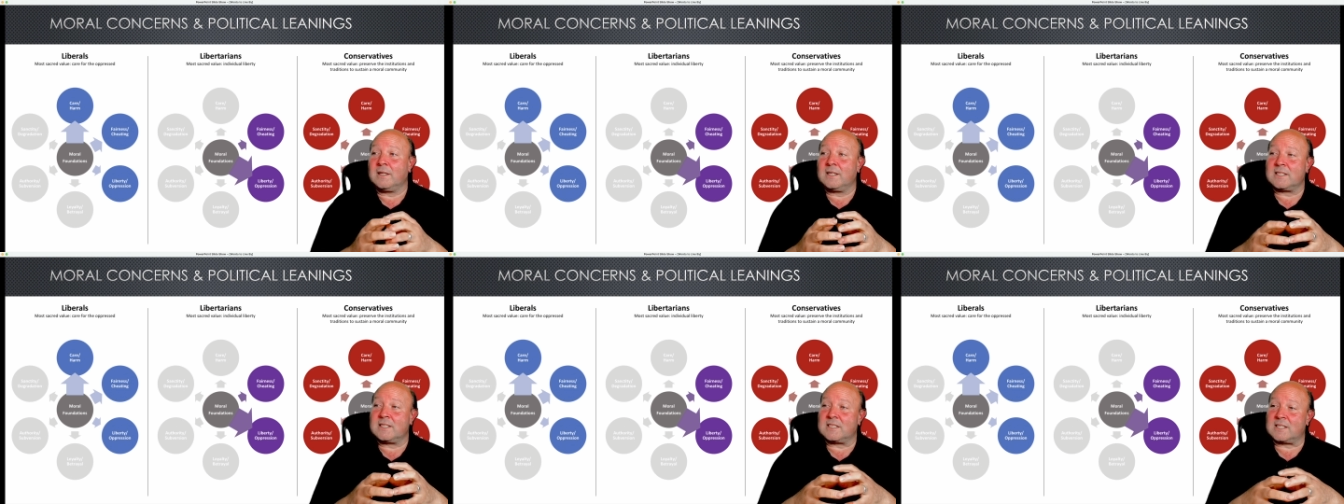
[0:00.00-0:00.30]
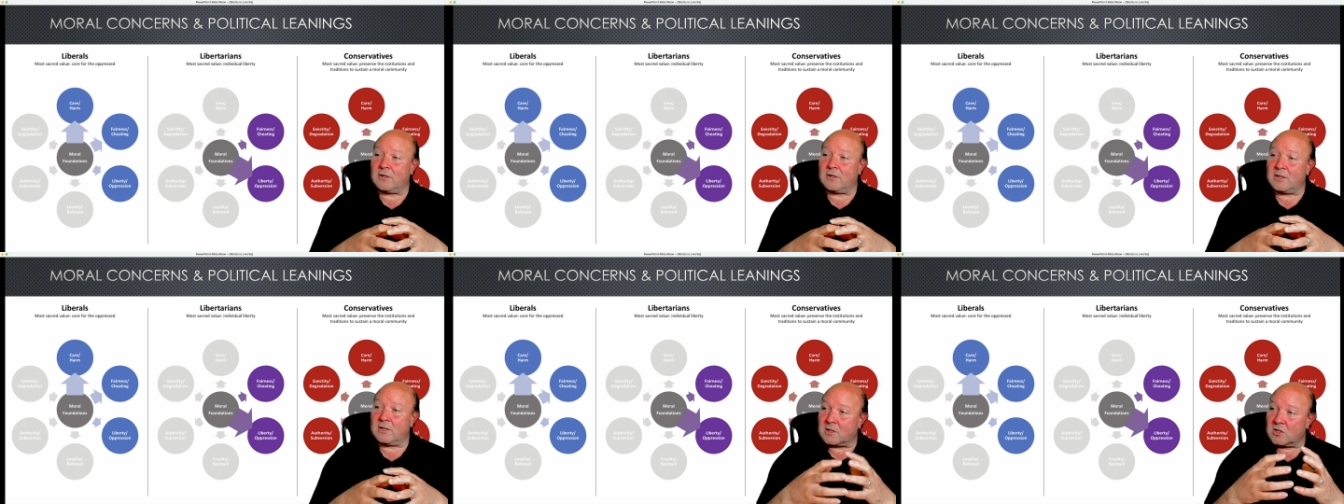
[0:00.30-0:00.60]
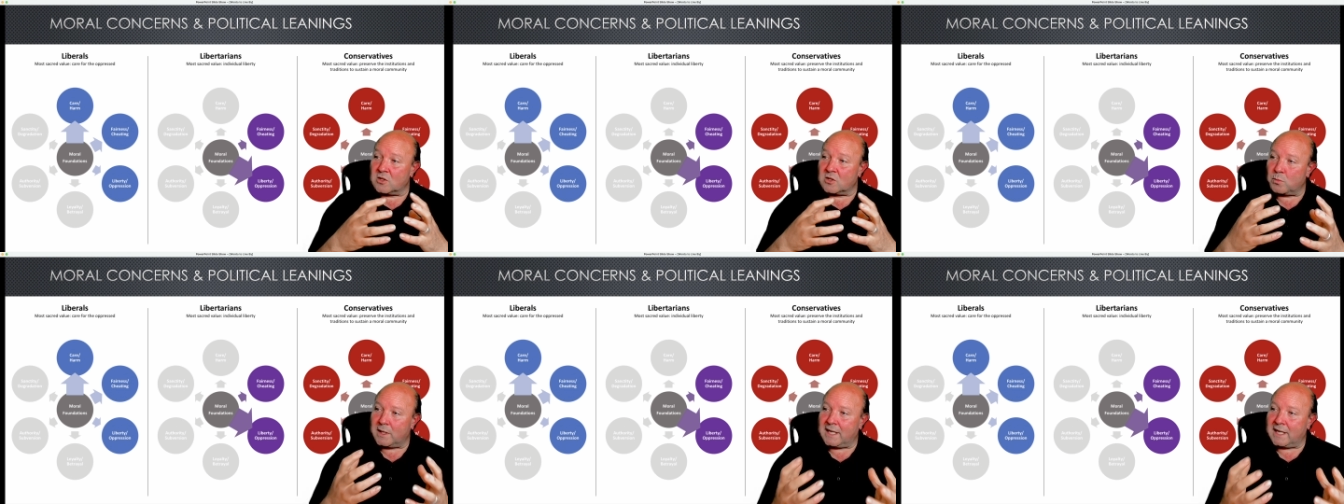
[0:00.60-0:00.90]
So it's
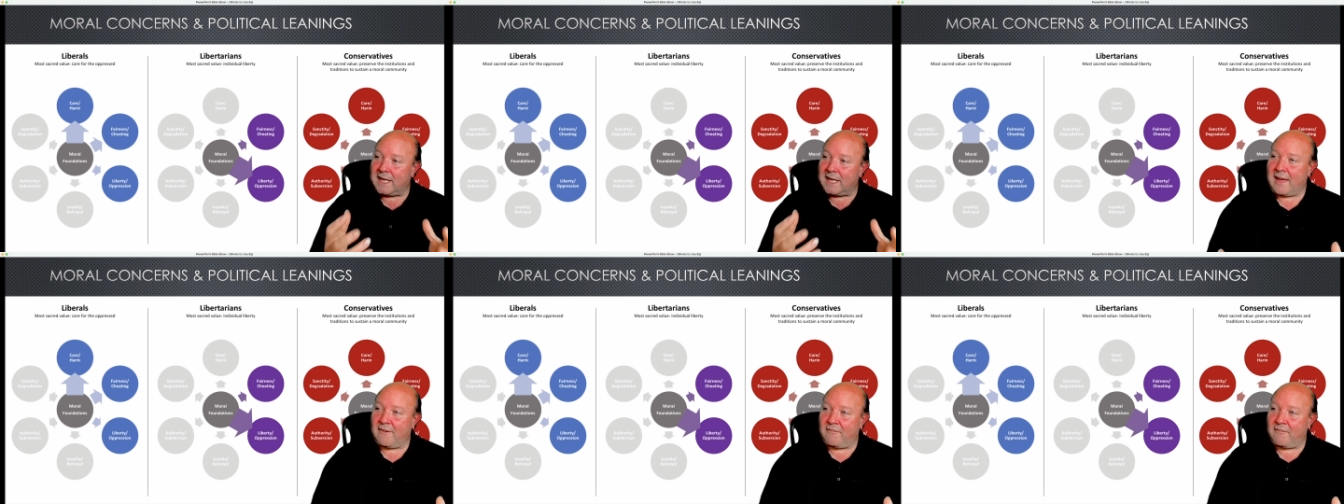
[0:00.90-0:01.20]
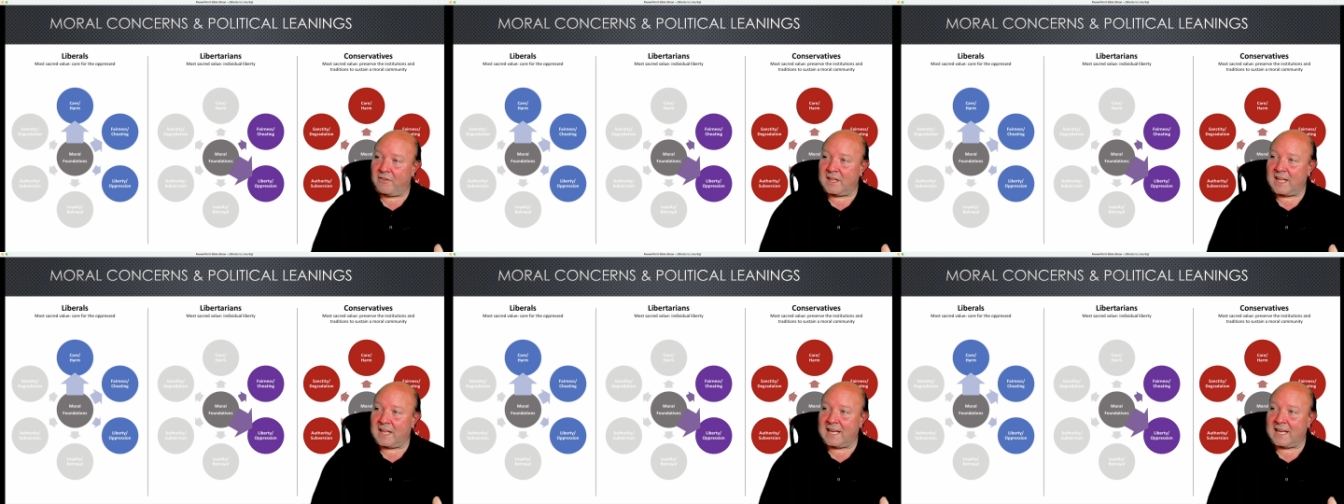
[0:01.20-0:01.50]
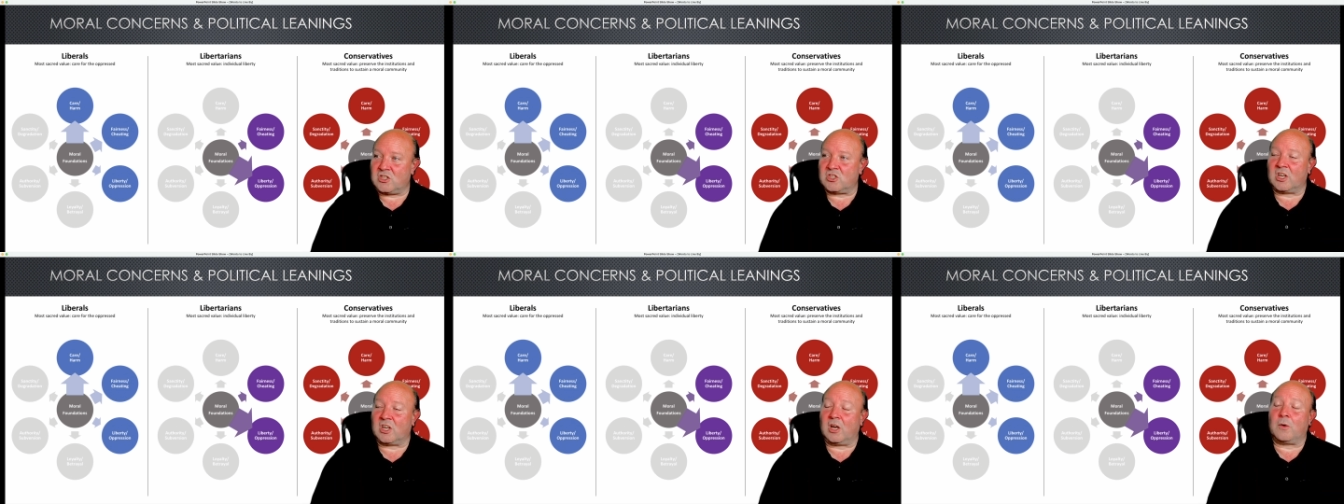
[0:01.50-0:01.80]
because we care for
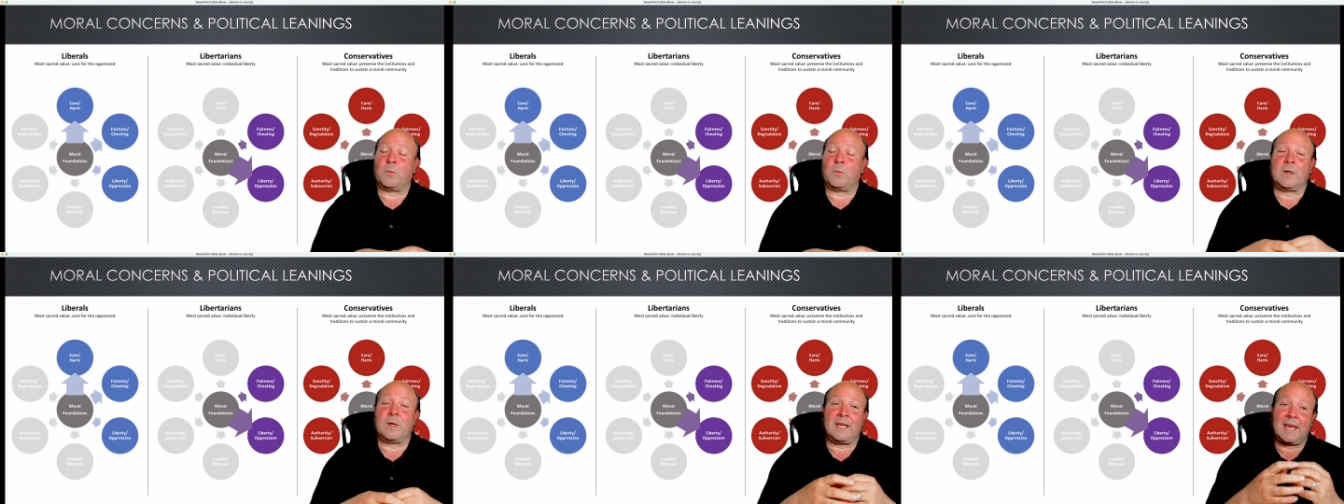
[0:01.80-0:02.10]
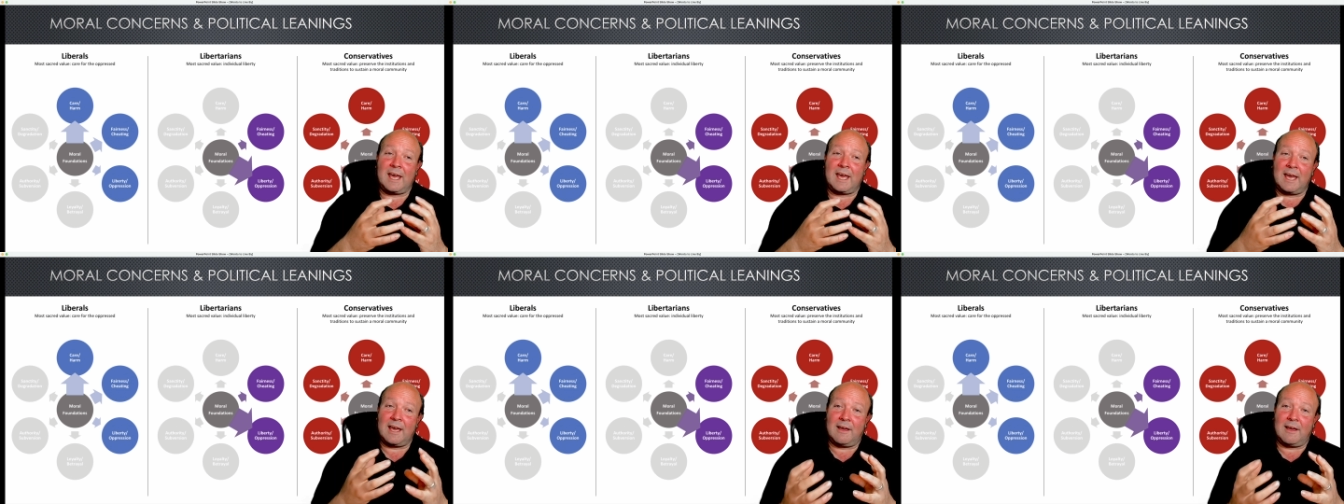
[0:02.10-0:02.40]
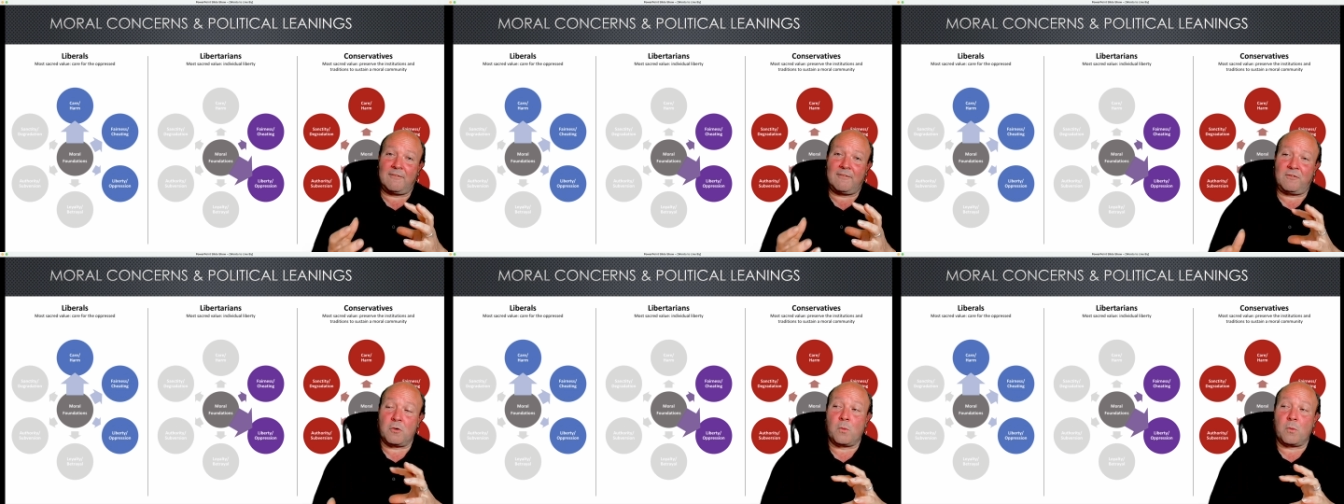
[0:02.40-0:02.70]
nature, we care
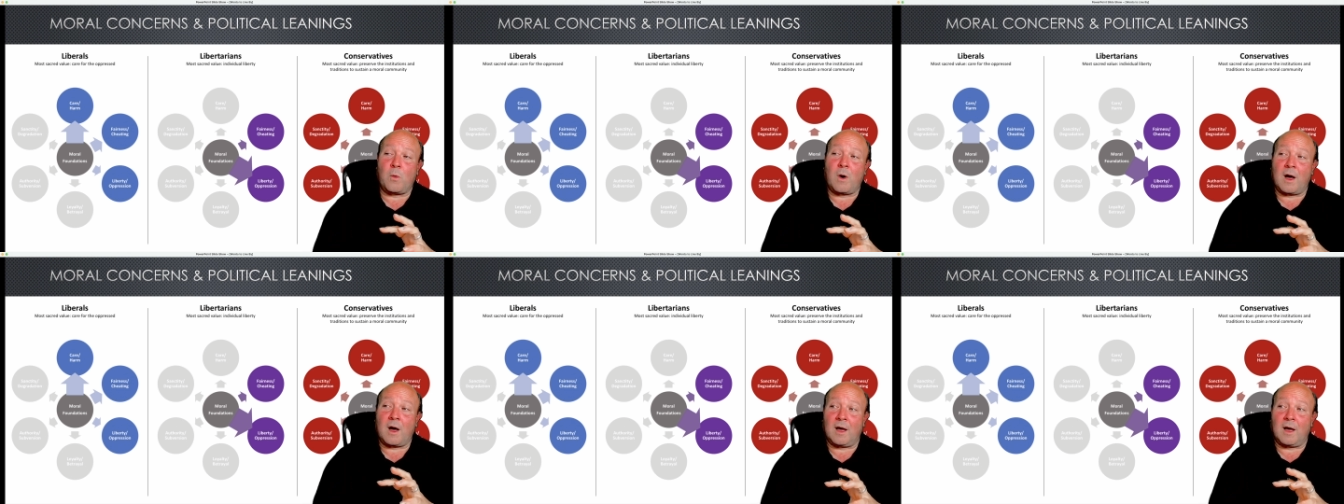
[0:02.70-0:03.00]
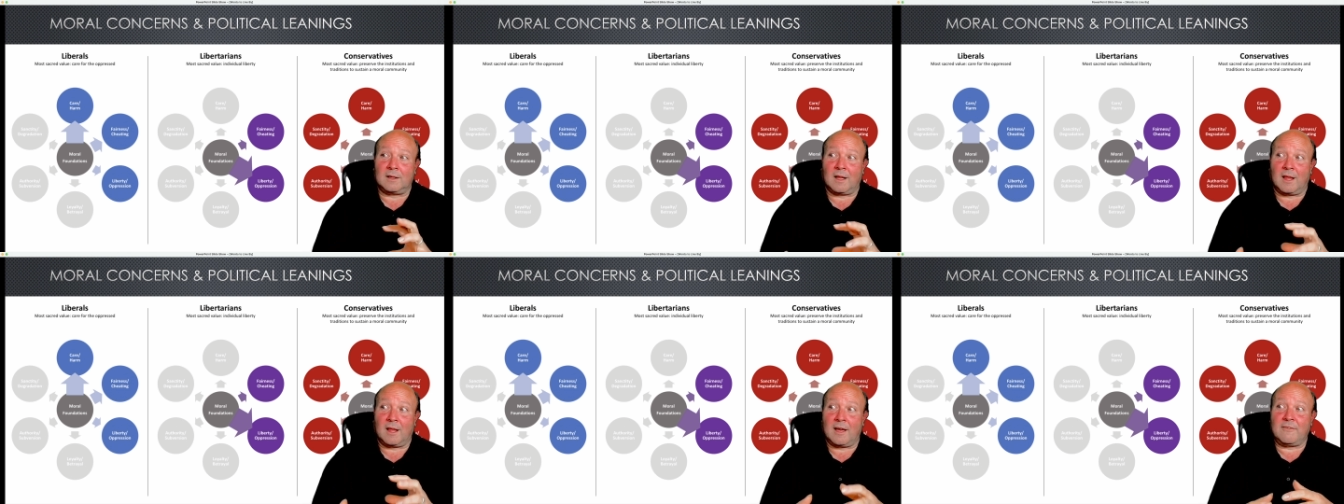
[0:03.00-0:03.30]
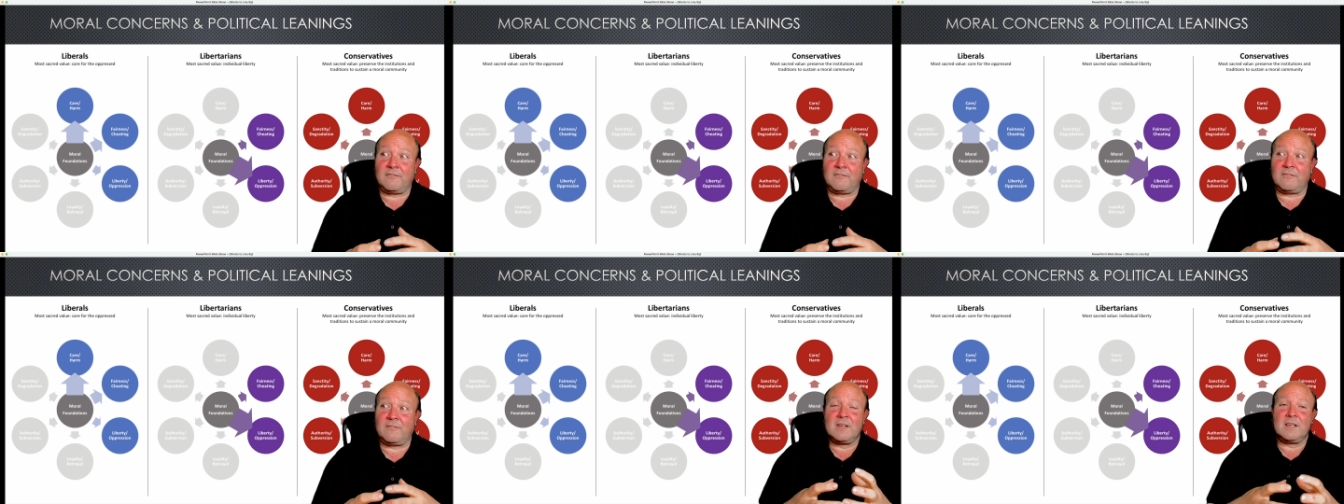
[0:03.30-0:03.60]
for
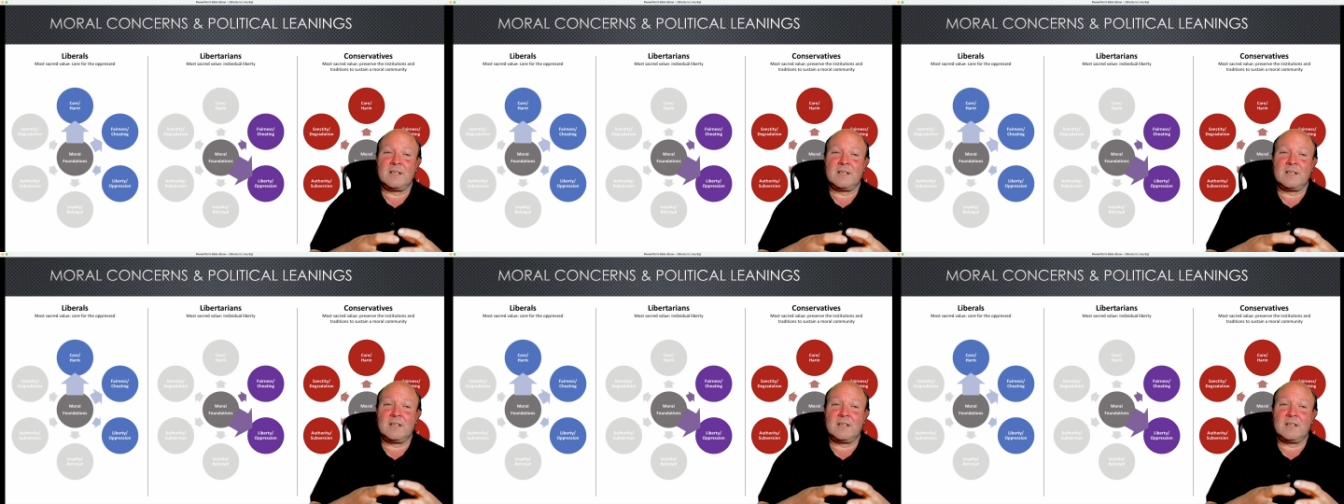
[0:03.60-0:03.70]
wildlife.